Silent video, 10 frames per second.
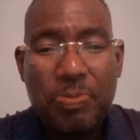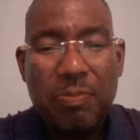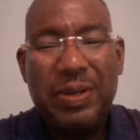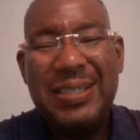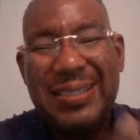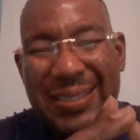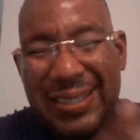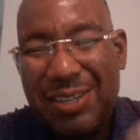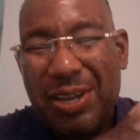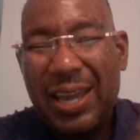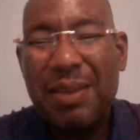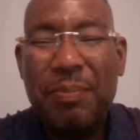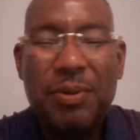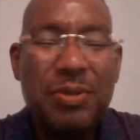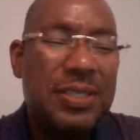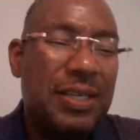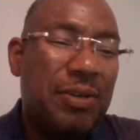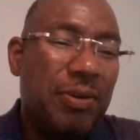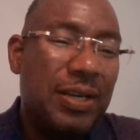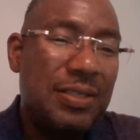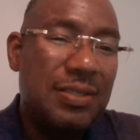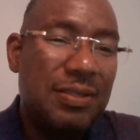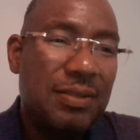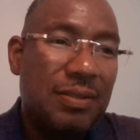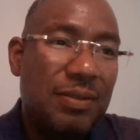But He still had mercy and grace.